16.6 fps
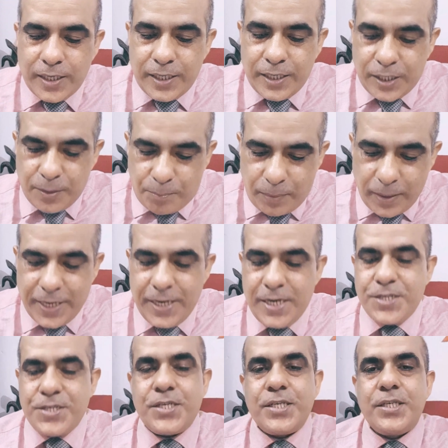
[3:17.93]

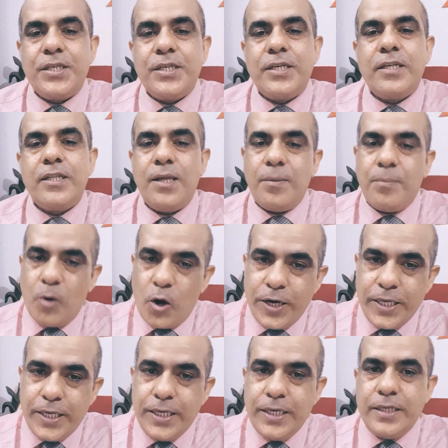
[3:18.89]
replenish the
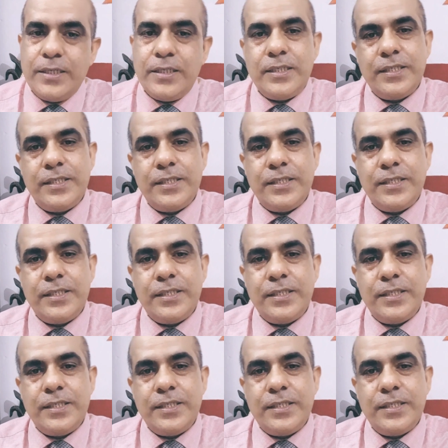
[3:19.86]
body